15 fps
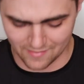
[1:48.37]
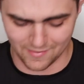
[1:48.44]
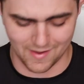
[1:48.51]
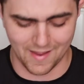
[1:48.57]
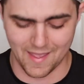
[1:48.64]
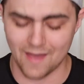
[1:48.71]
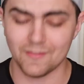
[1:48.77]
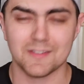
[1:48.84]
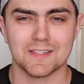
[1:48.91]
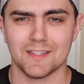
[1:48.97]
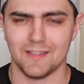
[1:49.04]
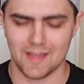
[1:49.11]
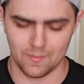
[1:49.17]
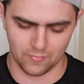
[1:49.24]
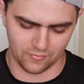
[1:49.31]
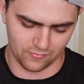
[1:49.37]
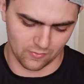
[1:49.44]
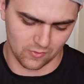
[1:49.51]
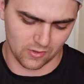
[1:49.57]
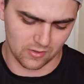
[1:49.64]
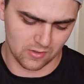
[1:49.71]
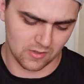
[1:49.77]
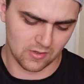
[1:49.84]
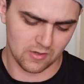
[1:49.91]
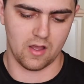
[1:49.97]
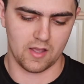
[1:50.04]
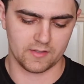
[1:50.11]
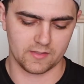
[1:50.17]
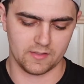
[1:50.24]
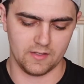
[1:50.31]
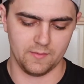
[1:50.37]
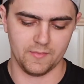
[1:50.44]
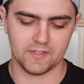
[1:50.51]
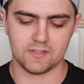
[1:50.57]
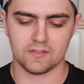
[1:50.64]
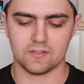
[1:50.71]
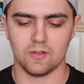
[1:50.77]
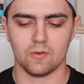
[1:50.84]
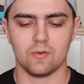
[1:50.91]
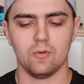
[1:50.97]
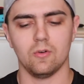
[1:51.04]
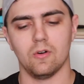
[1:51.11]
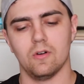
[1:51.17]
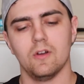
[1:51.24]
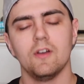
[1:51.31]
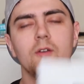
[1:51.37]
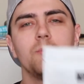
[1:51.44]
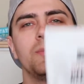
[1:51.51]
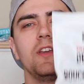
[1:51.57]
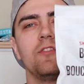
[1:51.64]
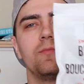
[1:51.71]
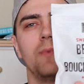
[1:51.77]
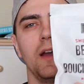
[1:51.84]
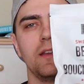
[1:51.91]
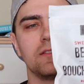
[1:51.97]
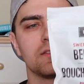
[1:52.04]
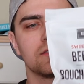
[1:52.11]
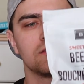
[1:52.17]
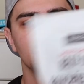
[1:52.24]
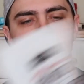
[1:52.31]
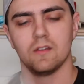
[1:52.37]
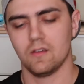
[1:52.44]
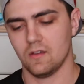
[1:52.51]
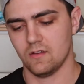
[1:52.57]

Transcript: I, I haven't seen that before. Awesome, this is so cool. Beef bites.